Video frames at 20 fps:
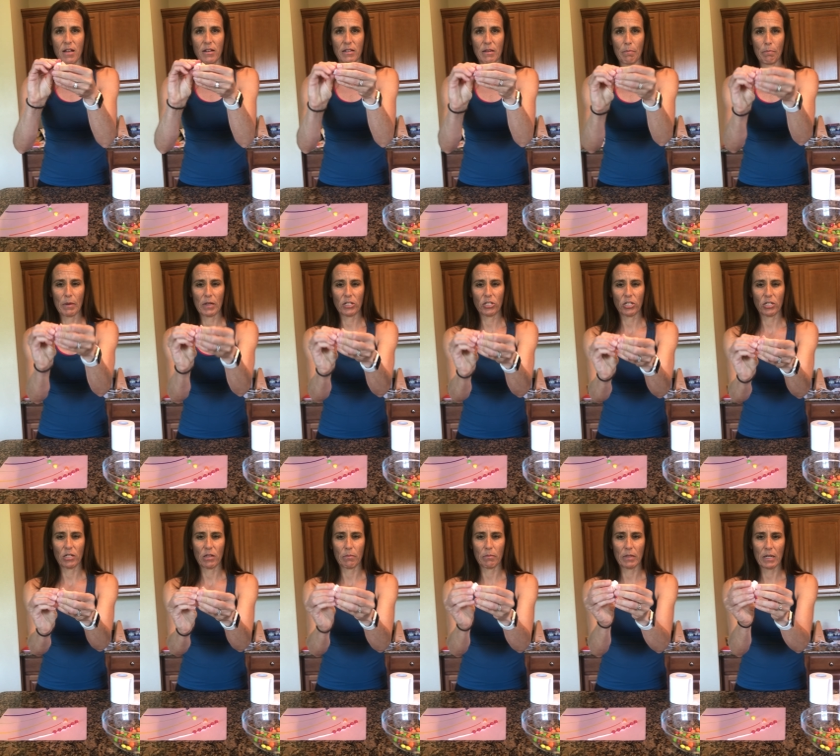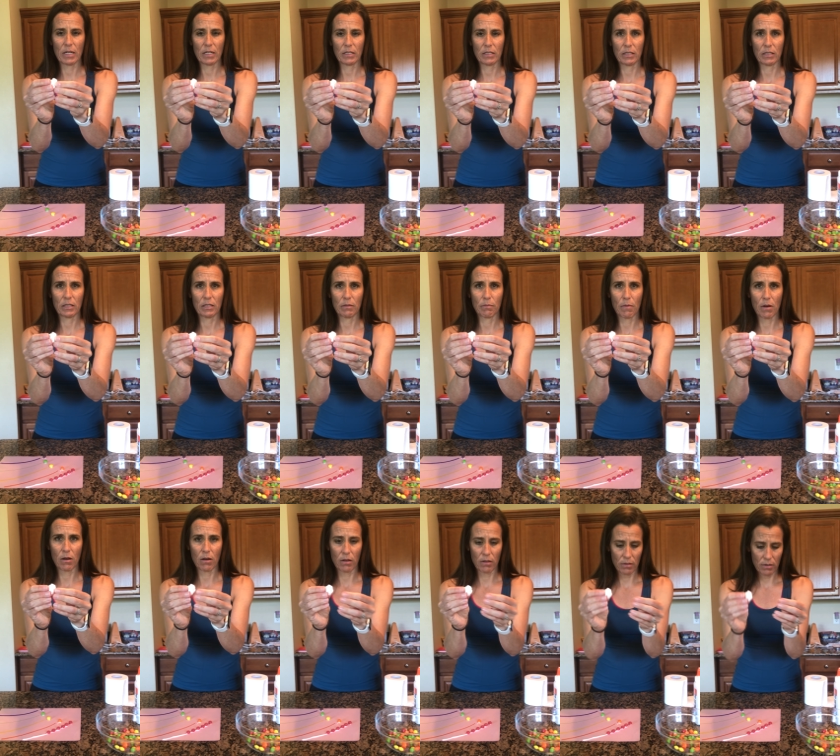to bunch it up nice and
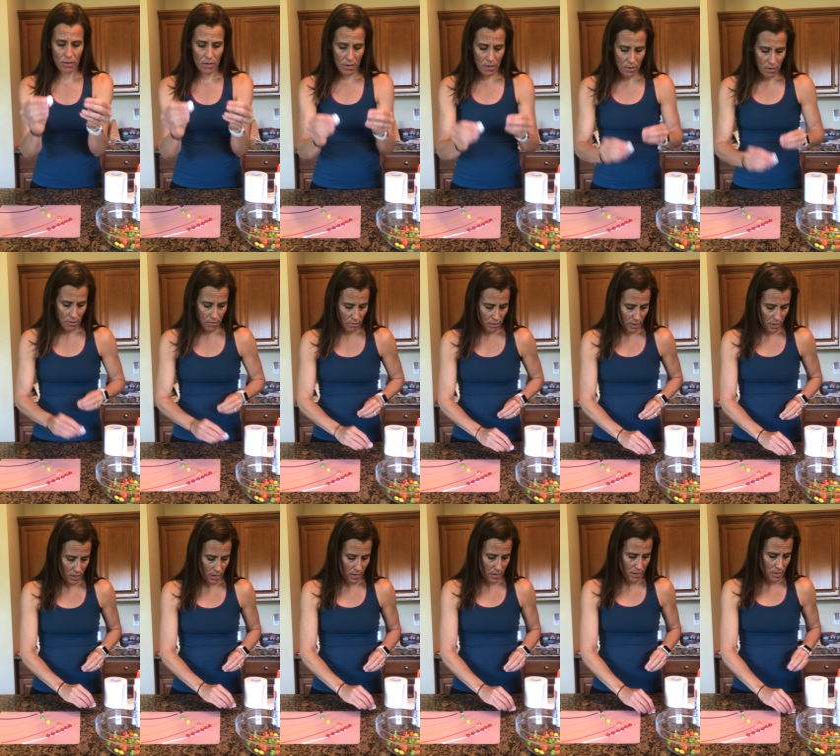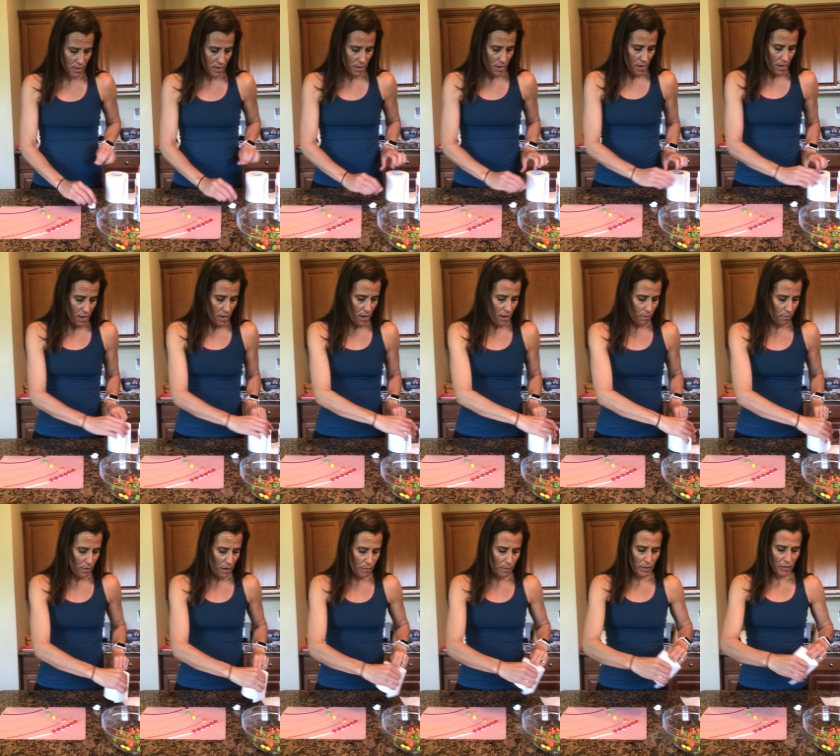small, okay? And
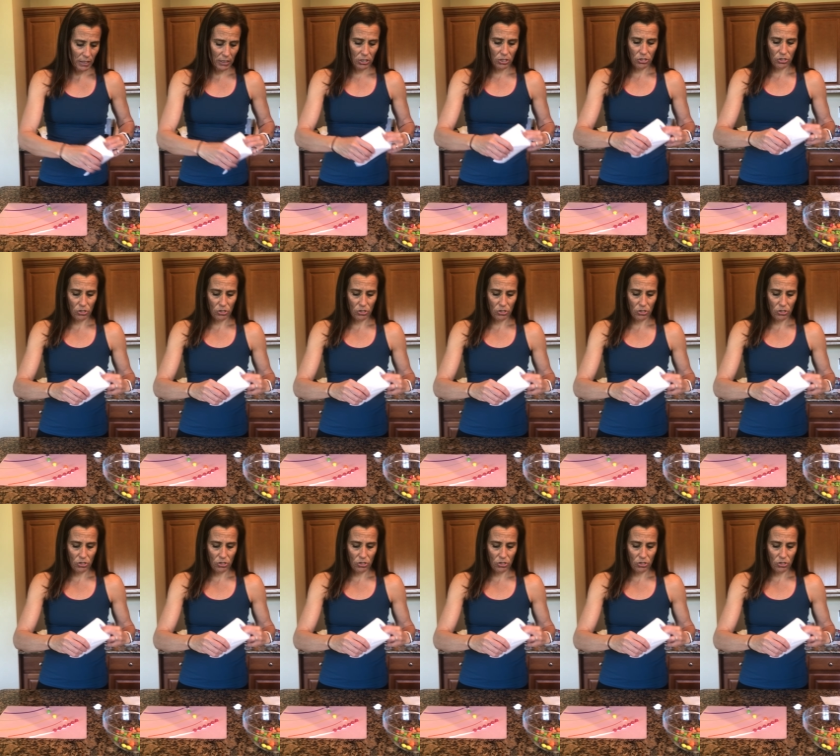maybe let's